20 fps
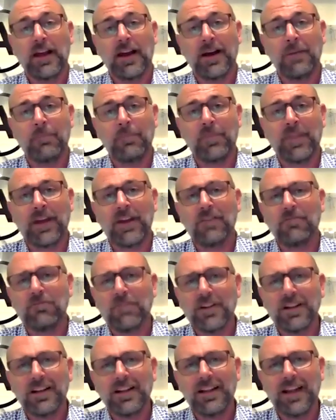um, that are
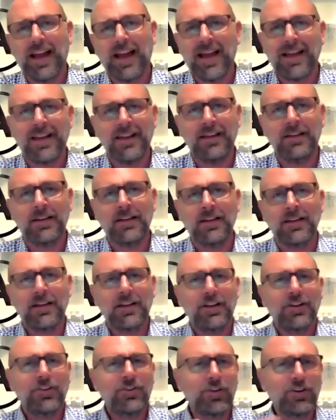really adding
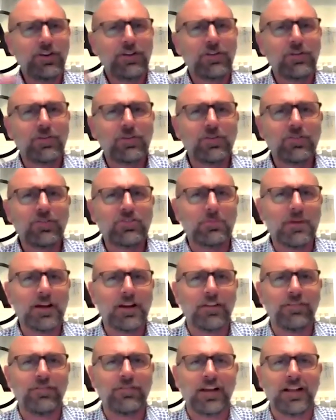not a huge
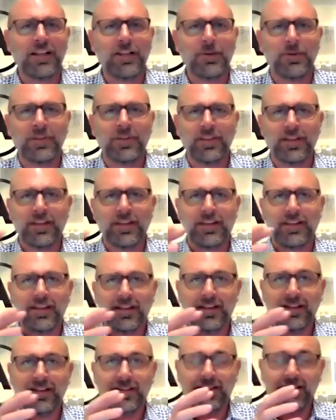amount of value in the,
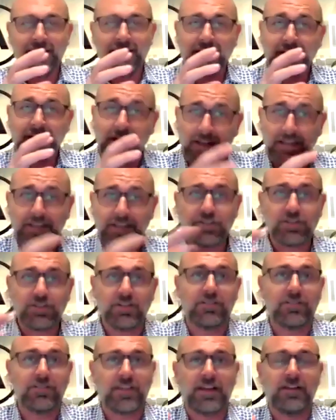in the
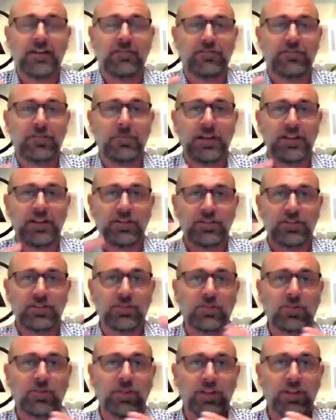collation of that
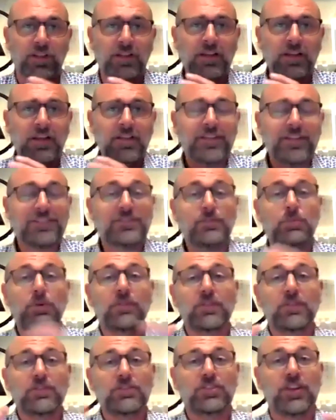information, or the, the
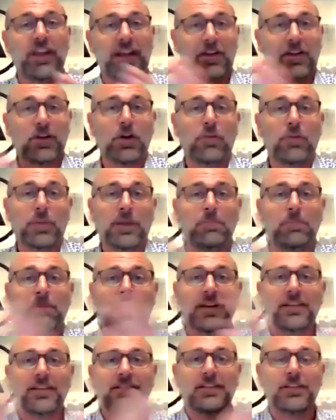swivel chair, copy and
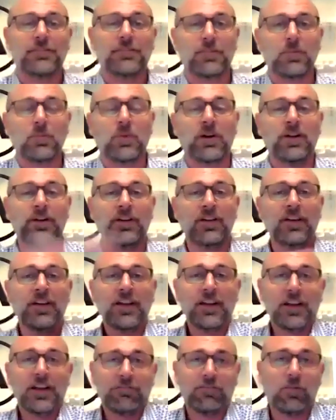pasting from one,
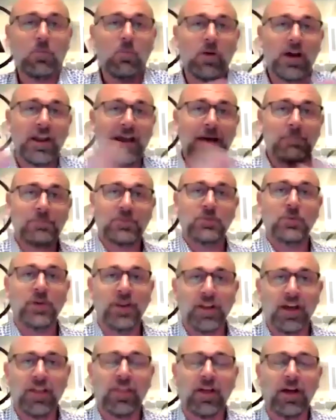from one app to
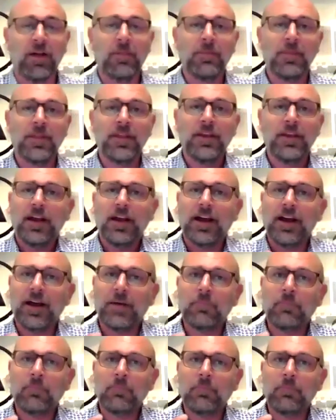another.
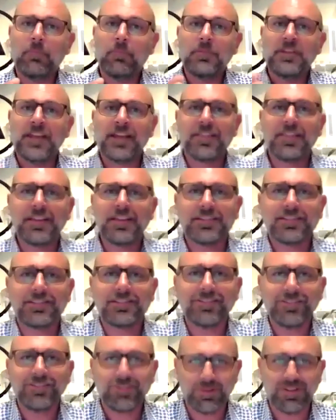Um, yet they're
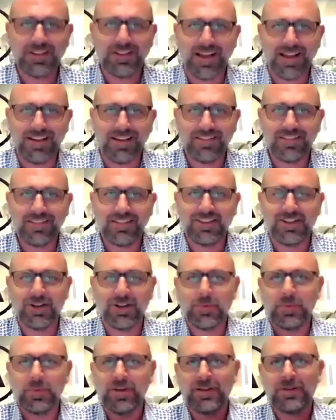still doing that. You
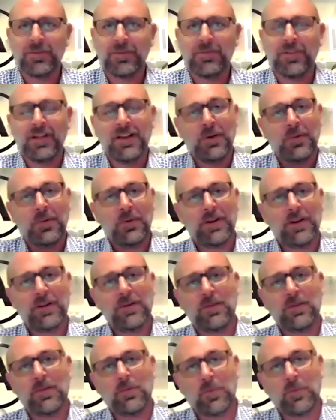know, we're,
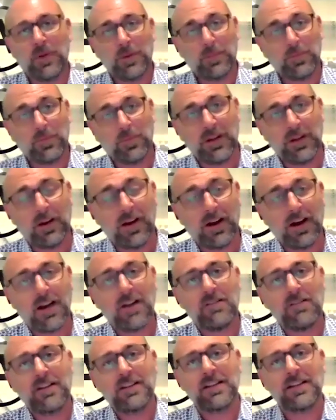we're, we're, we're
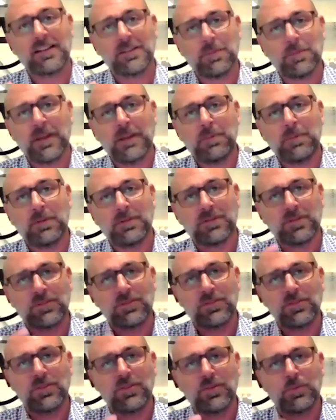hiring these people to
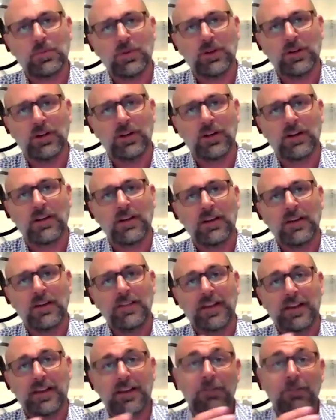do the work
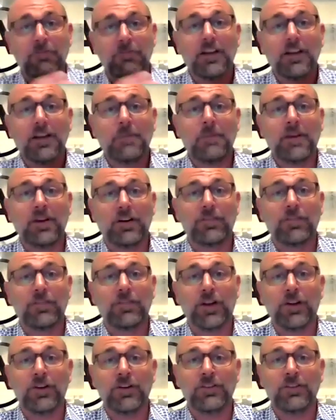that can really be
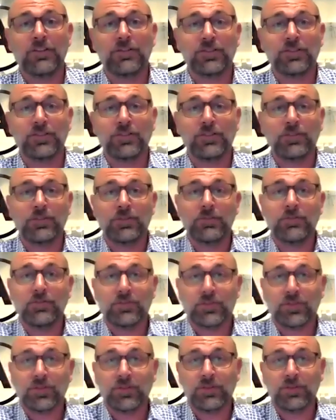offloaded to,
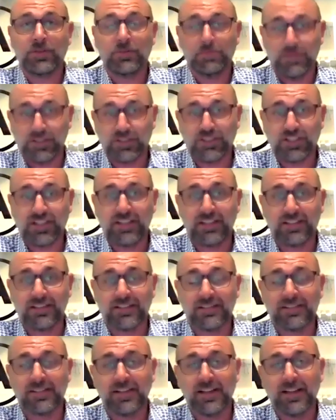to
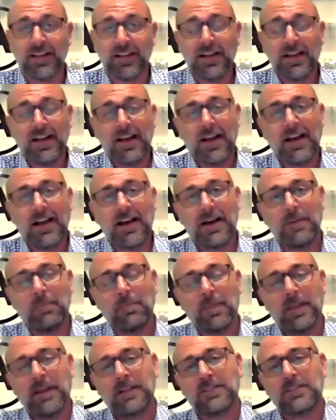machines.
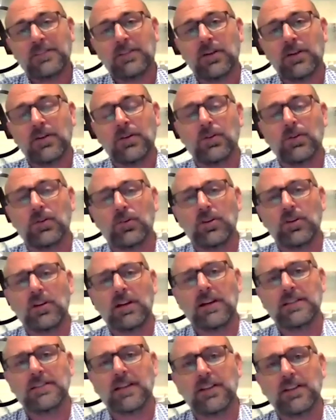Um, and so
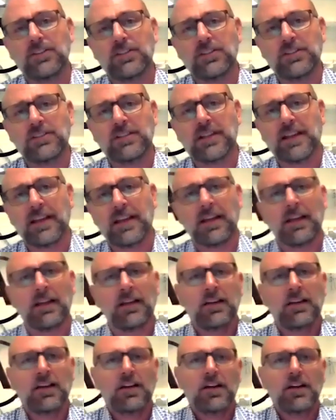organizations are getting